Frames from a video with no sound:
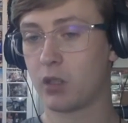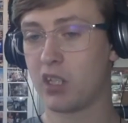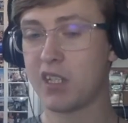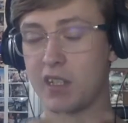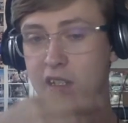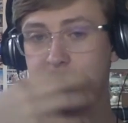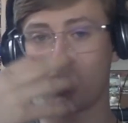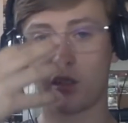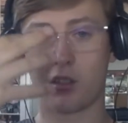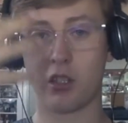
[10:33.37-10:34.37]
this is
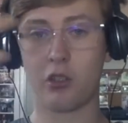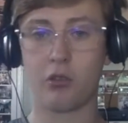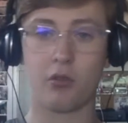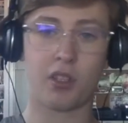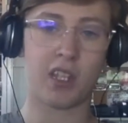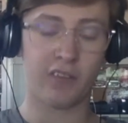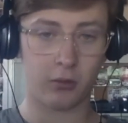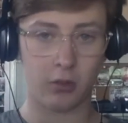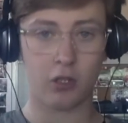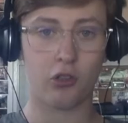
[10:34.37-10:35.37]
the new stuff
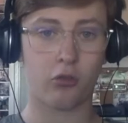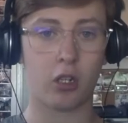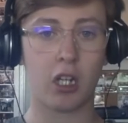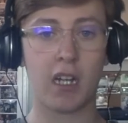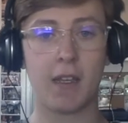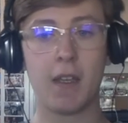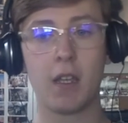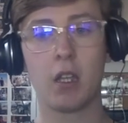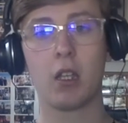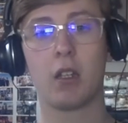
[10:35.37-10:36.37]
I'm going to try,
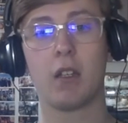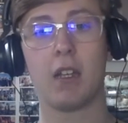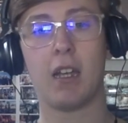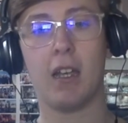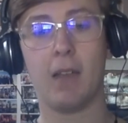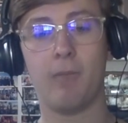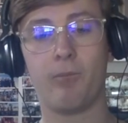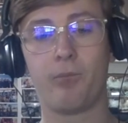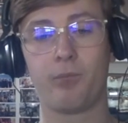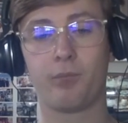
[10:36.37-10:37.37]
and
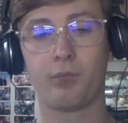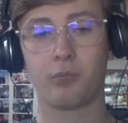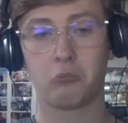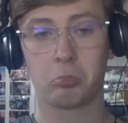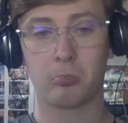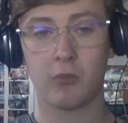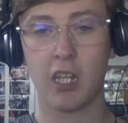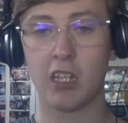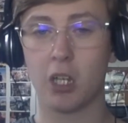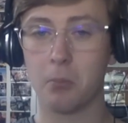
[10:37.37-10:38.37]

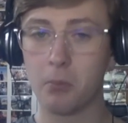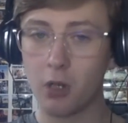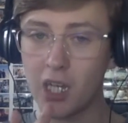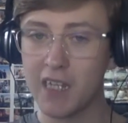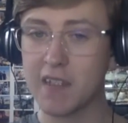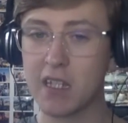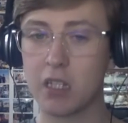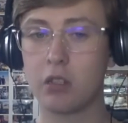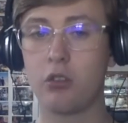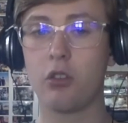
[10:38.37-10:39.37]
I might
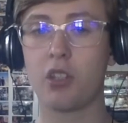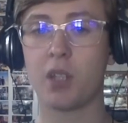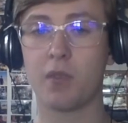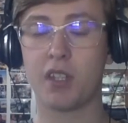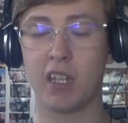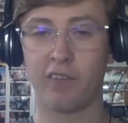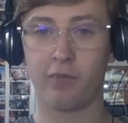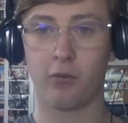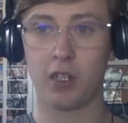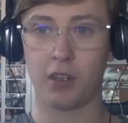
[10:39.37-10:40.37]
do some stuff
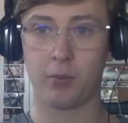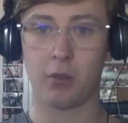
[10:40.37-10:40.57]
with